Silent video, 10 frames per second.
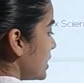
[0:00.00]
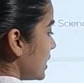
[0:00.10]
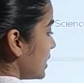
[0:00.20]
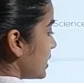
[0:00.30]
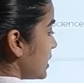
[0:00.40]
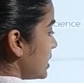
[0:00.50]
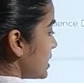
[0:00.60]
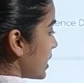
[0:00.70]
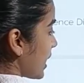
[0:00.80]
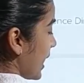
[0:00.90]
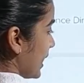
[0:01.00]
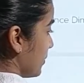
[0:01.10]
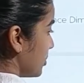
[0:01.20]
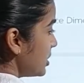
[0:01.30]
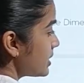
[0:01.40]
in these young
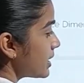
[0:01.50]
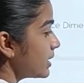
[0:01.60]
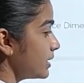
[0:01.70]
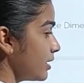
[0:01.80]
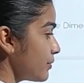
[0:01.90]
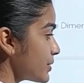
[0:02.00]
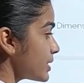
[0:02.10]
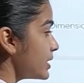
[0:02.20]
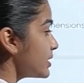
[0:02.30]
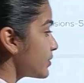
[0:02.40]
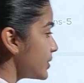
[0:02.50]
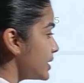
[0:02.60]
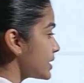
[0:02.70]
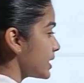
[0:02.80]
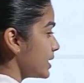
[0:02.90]
animals, there is an increase
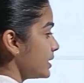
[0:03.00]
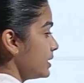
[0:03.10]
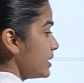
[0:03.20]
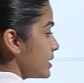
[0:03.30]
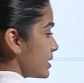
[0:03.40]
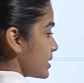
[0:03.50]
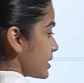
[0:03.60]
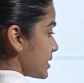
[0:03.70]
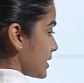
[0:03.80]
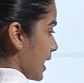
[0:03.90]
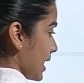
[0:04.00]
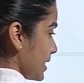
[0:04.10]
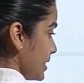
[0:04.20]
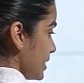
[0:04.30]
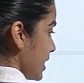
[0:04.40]
in size.